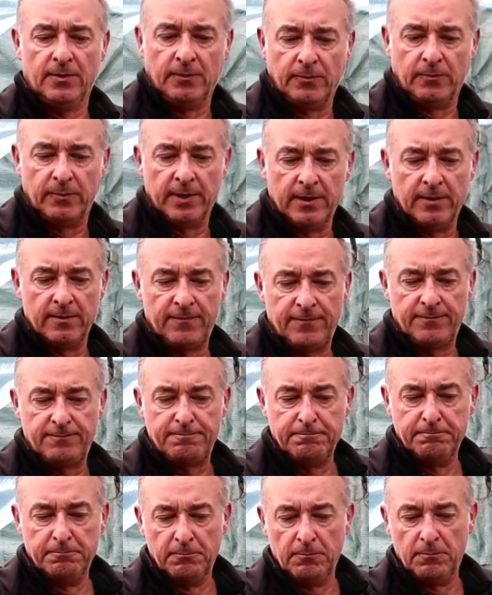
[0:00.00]
we have
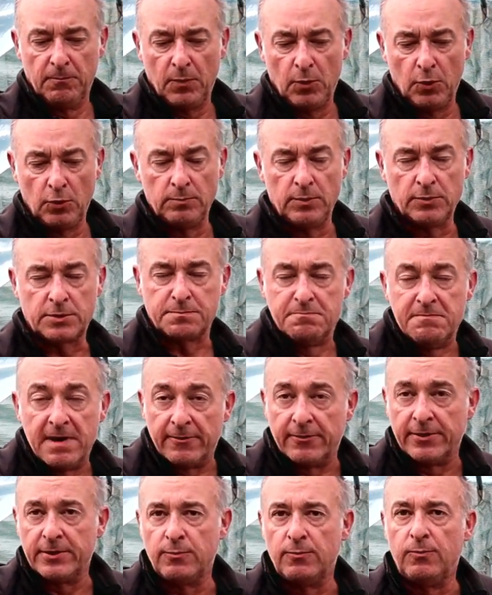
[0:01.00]
almost
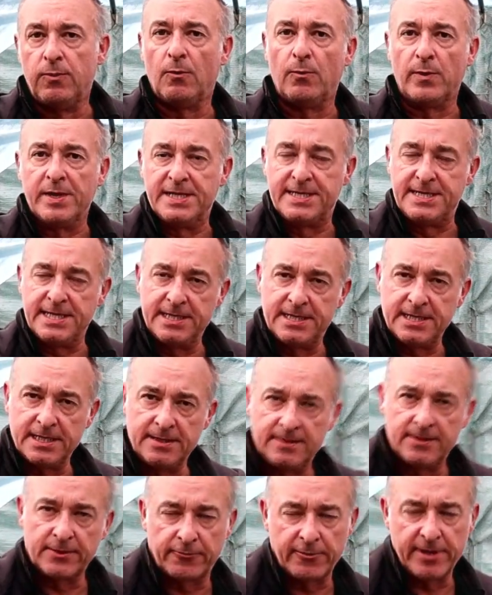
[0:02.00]
mirrored what we did
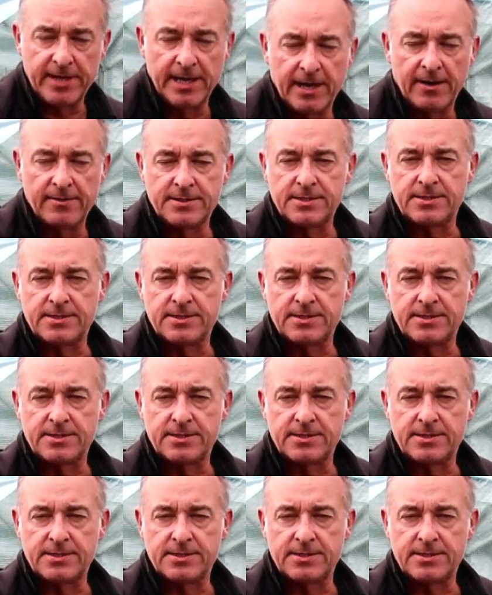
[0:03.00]
in the greenhouse,